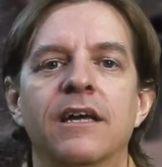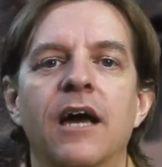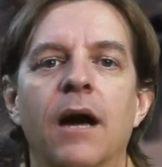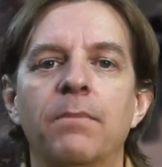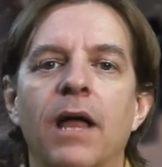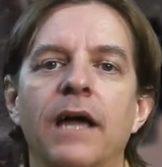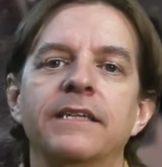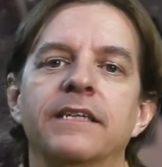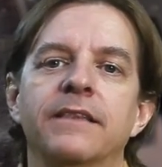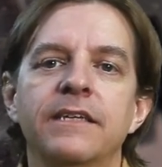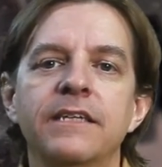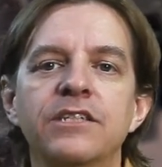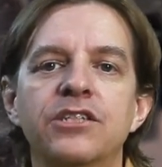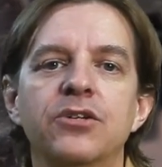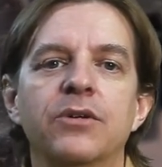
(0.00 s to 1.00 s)
applied to
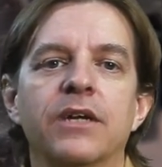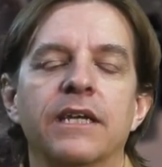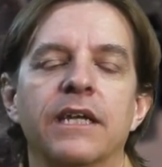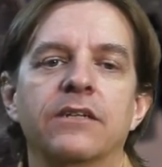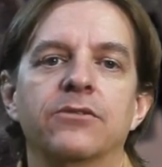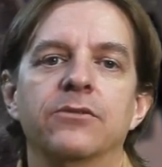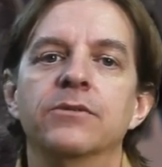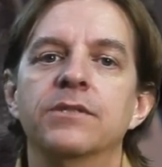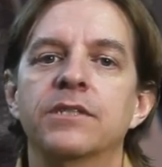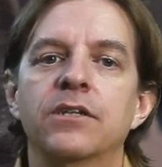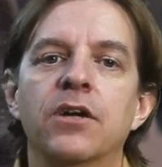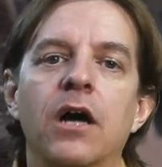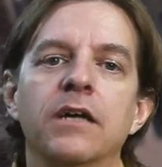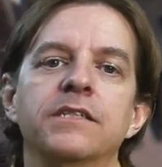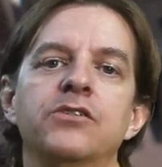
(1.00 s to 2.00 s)
these two connectors to
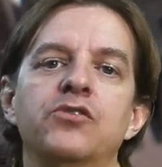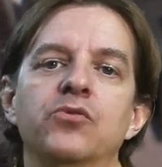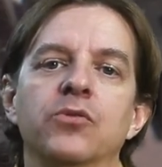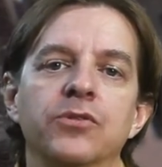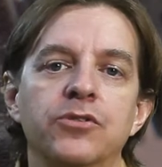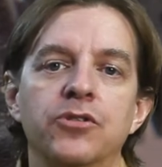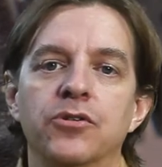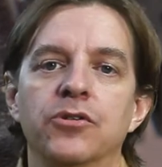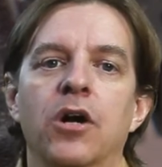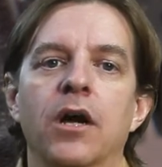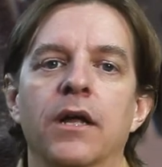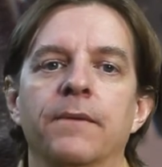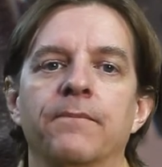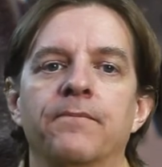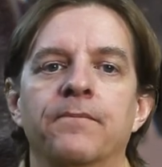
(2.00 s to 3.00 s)
cause the tool to turn
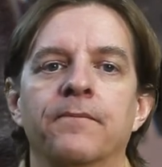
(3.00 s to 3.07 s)
on.